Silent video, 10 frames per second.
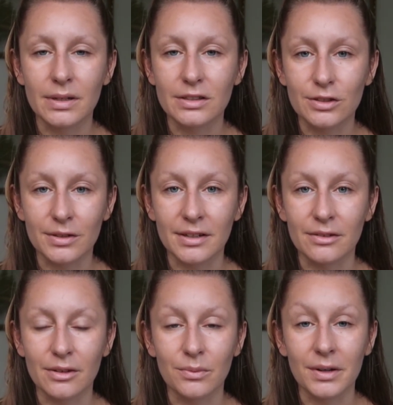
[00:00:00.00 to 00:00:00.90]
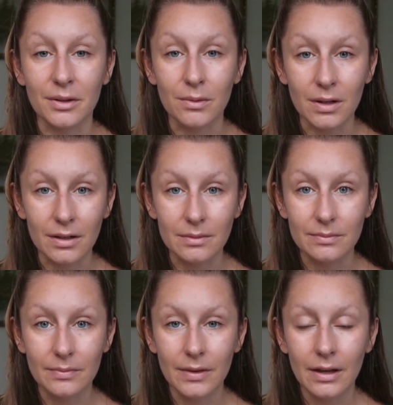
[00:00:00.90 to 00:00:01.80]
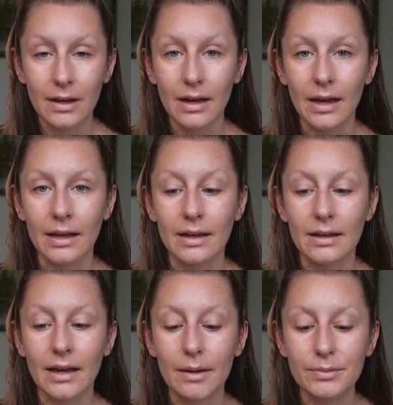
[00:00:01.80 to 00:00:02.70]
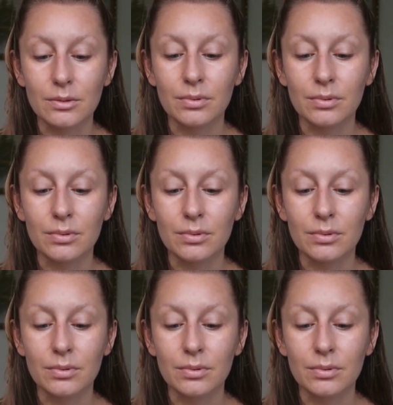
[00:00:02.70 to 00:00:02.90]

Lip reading: much greater than where you are. And it kept